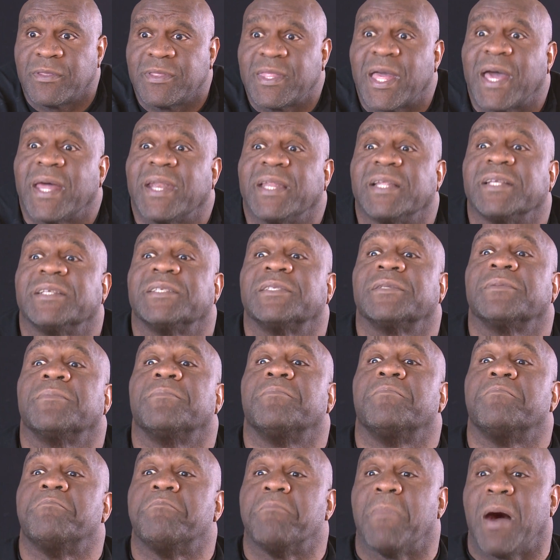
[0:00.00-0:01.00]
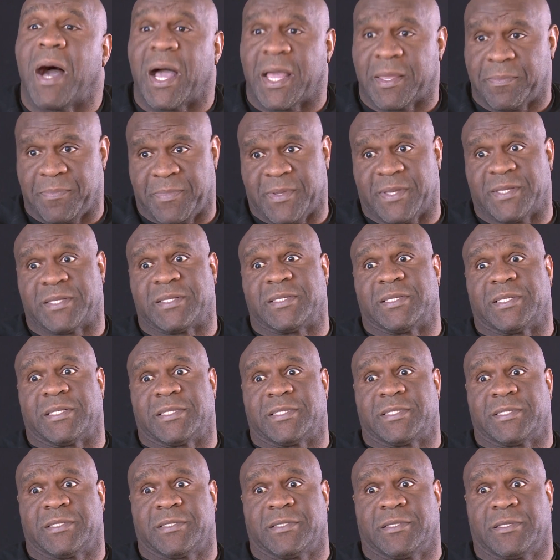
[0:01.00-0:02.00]
That is my
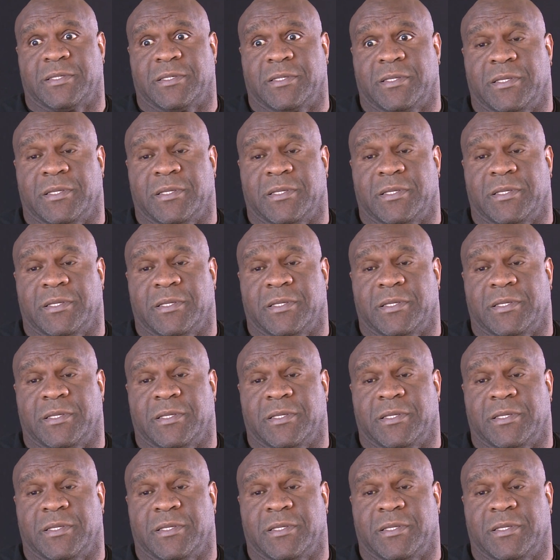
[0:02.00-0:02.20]
business.